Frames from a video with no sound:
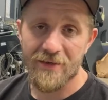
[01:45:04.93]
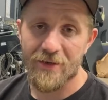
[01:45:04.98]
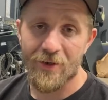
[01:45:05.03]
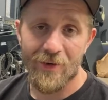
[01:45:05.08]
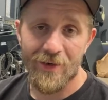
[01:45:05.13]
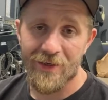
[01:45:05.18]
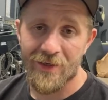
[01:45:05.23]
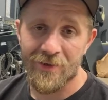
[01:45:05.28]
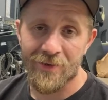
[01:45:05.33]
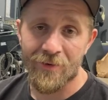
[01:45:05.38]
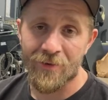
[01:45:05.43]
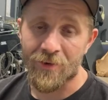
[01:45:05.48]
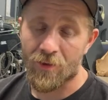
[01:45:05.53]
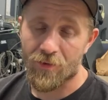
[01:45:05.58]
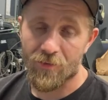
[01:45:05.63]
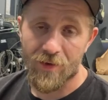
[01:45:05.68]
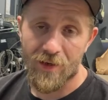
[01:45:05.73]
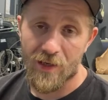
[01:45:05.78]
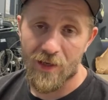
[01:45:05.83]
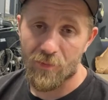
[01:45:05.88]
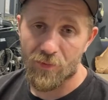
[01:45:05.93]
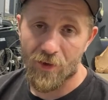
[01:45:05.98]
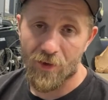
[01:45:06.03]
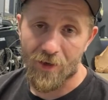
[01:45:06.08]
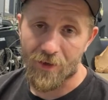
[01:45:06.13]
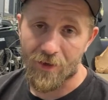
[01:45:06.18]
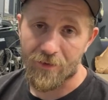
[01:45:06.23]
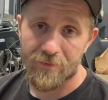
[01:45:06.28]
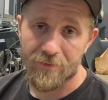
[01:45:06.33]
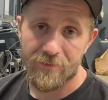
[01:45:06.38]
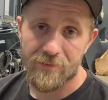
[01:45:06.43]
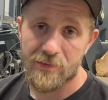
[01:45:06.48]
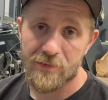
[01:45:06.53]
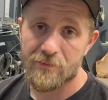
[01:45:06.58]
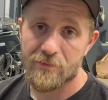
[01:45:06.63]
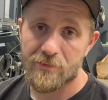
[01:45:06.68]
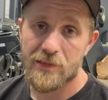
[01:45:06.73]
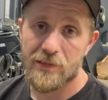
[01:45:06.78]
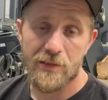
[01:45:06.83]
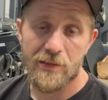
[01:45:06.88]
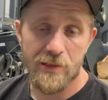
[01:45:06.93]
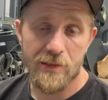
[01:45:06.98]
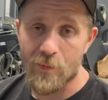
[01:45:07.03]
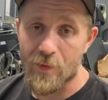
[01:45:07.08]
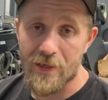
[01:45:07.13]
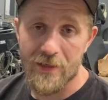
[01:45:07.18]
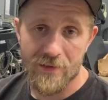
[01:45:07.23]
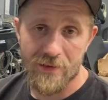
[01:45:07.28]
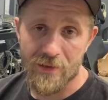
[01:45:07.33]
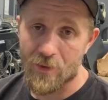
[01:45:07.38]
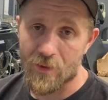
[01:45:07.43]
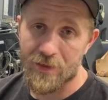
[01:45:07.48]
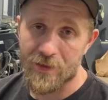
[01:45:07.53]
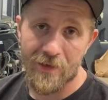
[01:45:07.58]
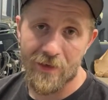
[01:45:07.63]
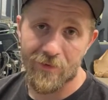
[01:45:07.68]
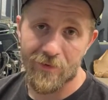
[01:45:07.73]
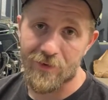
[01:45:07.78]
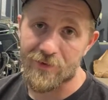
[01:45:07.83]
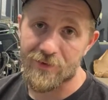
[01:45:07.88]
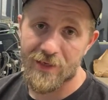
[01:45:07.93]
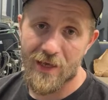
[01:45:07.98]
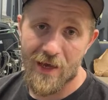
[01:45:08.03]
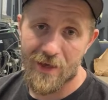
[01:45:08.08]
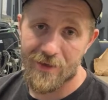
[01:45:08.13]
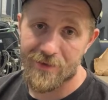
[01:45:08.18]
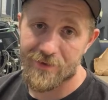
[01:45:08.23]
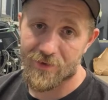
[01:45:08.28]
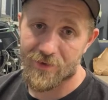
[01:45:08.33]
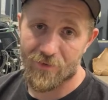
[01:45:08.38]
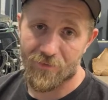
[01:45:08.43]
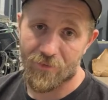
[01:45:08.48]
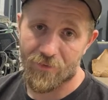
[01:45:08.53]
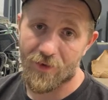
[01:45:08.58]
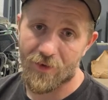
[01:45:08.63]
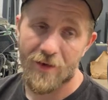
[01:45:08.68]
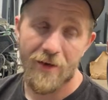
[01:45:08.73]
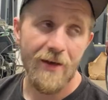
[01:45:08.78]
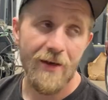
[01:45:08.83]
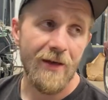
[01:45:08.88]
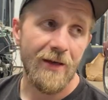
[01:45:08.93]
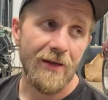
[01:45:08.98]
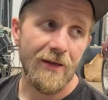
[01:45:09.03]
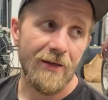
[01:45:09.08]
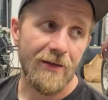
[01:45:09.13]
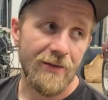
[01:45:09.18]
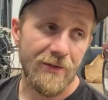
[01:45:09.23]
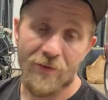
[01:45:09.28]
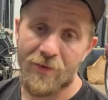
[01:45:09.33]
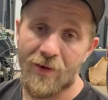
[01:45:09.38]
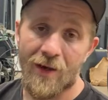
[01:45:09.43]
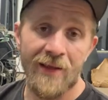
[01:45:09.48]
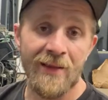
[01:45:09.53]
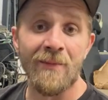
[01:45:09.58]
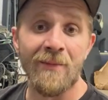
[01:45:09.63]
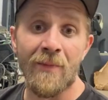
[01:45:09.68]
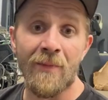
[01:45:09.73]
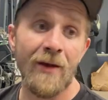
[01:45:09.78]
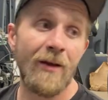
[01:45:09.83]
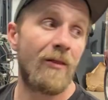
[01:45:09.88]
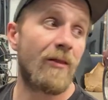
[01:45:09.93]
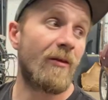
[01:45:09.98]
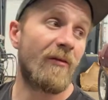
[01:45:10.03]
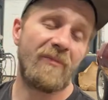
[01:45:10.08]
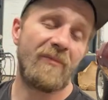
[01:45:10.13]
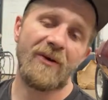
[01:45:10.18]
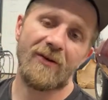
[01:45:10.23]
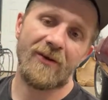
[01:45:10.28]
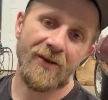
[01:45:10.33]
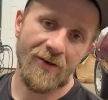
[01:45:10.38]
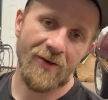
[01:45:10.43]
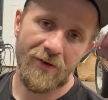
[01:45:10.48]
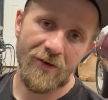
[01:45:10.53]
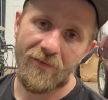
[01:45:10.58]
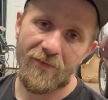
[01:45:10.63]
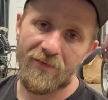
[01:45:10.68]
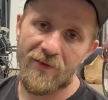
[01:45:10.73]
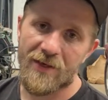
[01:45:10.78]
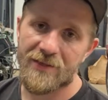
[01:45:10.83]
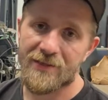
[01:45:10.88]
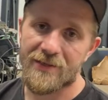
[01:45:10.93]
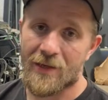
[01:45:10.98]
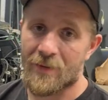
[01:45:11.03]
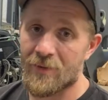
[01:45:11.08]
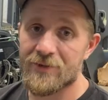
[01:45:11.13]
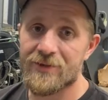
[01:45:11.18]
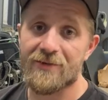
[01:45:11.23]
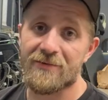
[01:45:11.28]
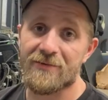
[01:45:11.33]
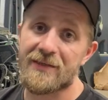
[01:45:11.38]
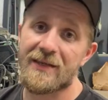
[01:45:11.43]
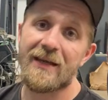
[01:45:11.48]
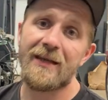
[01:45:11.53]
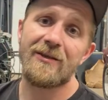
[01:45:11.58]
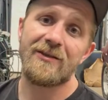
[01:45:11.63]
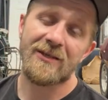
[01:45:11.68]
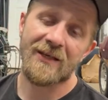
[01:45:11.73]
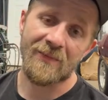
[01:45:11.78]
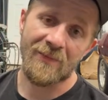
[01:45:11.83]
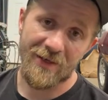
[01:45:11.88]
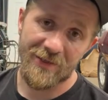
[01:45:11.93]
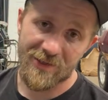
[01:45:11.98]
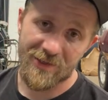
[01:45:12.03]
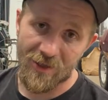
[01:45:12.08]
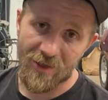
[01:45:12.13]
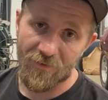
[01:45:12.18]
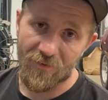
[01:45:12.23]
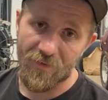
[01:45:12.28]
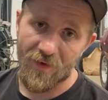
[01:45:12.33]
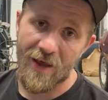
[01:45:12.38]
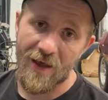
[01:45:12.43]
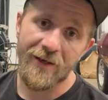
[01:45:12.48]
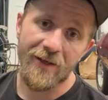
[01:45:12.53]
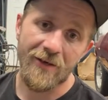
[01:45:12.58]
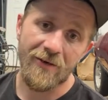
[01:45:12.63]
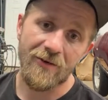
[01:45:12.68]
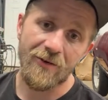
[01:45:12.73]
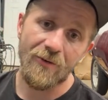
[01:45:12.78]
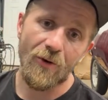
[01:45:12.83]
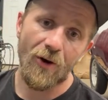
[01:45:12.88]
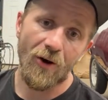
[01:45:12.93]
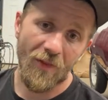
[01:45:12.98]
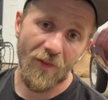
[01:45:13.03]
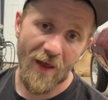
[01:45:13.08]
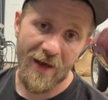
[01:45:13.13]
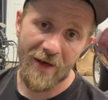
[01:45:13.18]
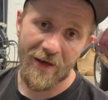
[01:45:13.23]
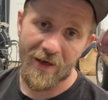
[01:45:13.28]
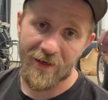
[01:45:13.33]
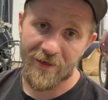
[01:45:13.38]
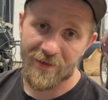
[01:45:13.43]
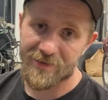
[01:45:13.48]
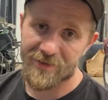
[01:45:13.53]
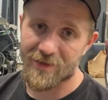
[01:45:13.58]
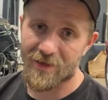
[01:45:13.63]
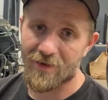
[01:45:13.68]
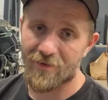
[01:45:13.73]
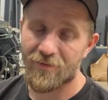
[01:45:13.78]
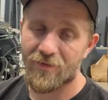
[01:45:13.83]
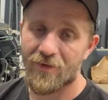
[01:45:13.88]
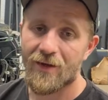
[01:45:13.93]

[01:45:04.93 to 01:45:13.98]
I didn't own a 3D printer. 2 weeks ago, I'd never used CAD software. So in the middle of building all of this, I'm also teaching myself how to do all that kind of stuff.